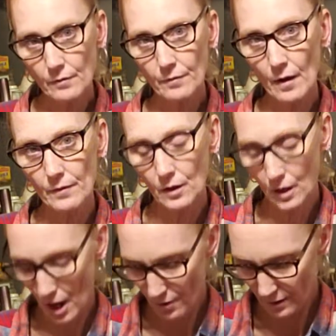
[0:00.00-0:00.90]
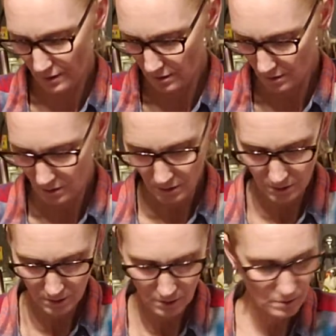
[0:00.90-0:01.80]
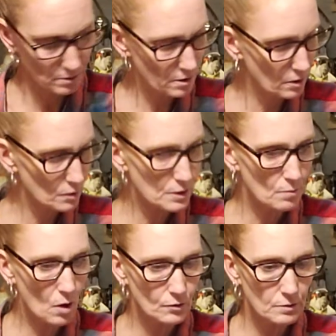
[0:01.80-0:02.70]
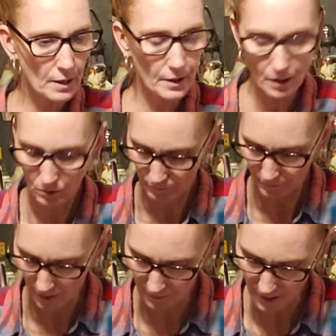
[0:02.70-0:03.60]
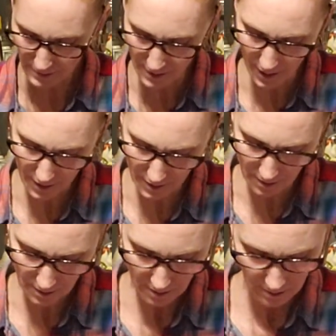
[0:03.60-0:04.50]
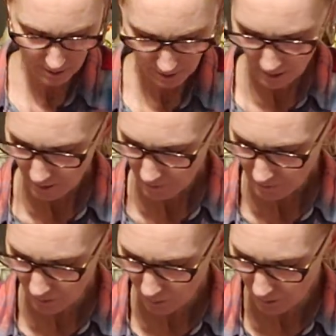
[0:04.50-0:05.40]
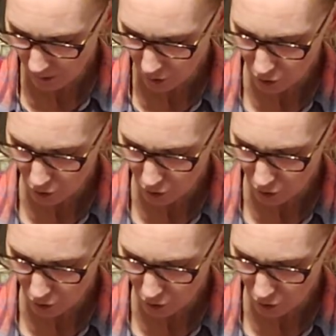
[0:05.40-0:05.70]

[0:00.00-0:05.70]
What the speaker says: Found the currant, the little small tomato, found that tag. So we could